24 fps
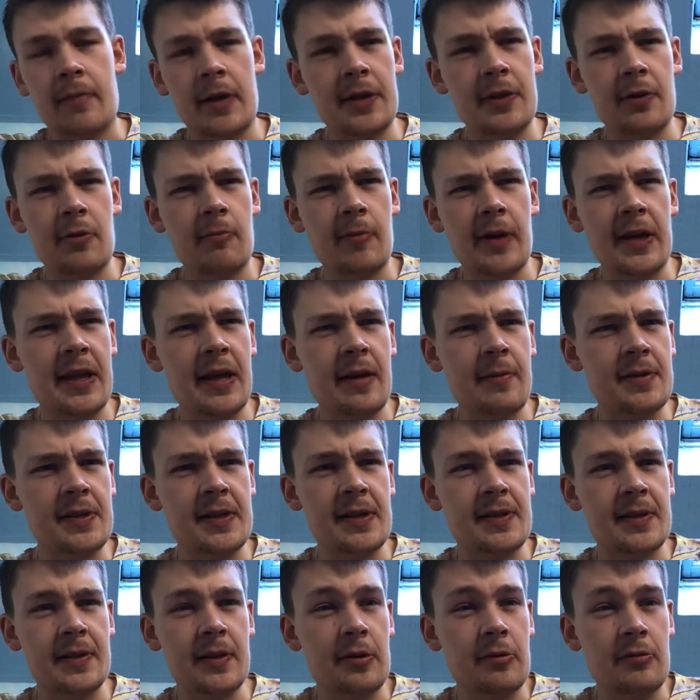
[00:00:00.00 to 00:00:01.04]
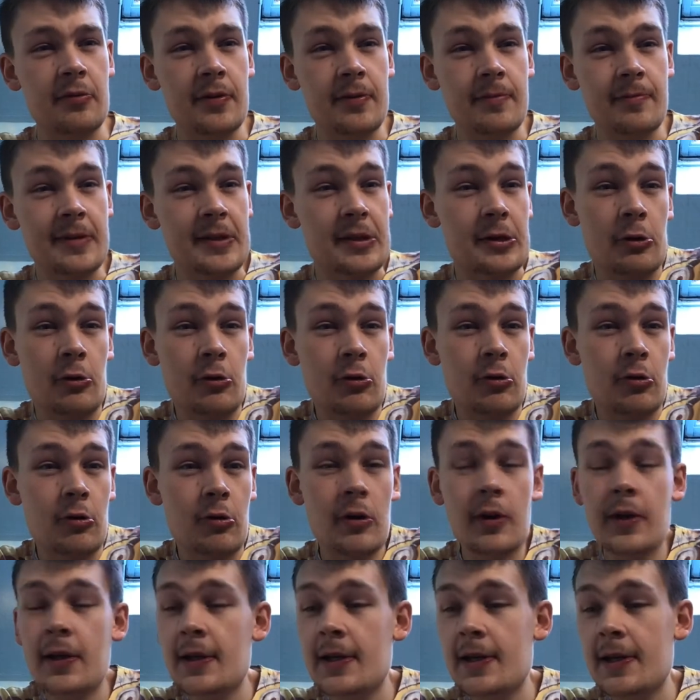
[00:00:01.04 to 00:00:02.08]
Yeah, I don't know why that was disallowed.
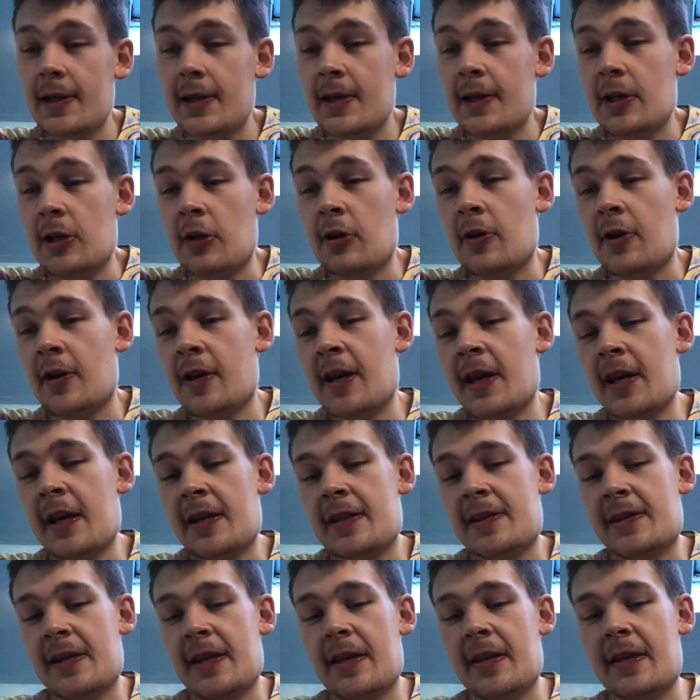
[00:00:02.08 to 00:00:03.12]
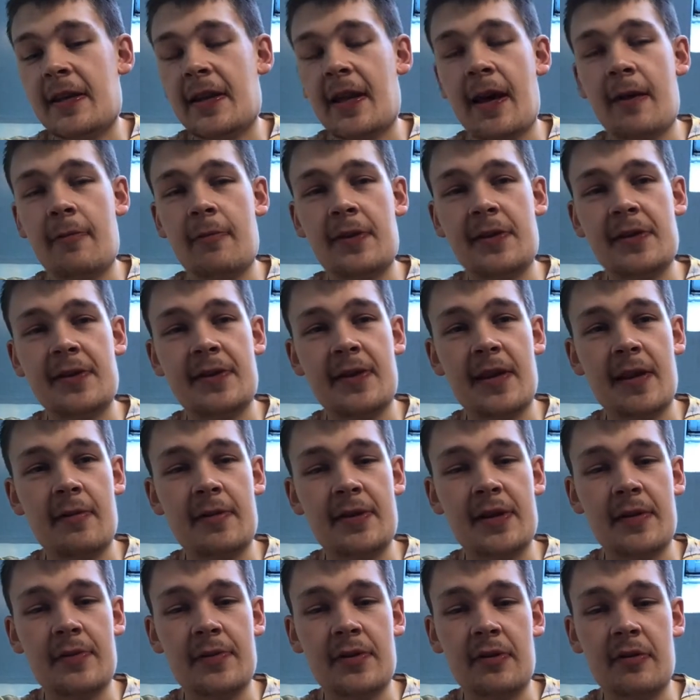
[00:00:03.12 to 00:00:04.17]
So you can kind of see that
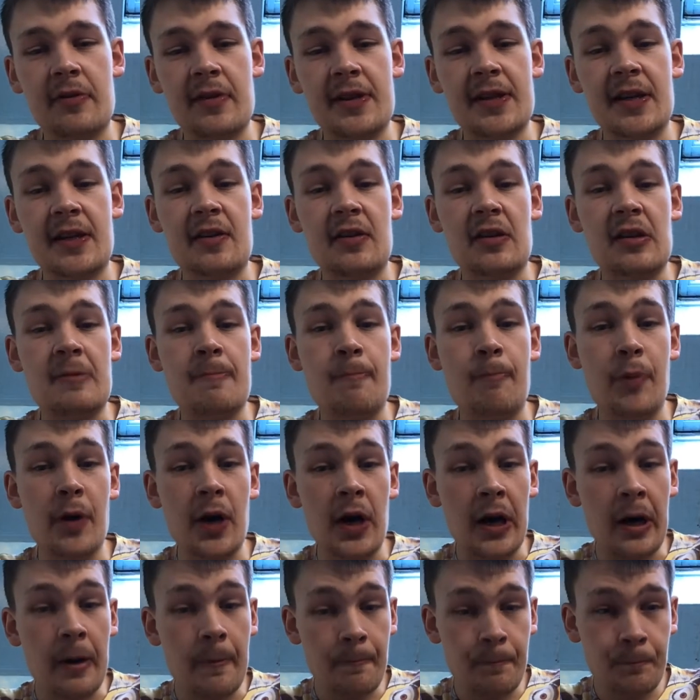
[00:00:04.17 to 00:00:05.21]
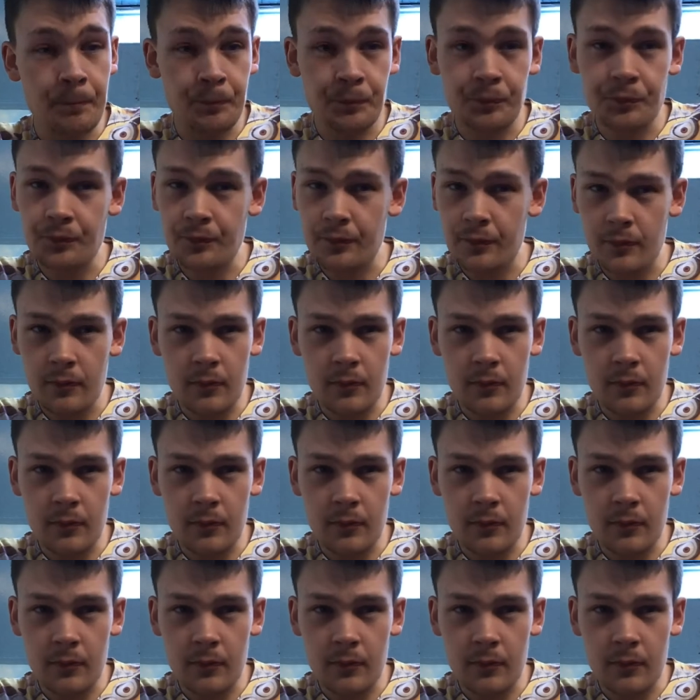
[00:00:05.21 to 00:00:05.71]
was absolutely ridiculous. But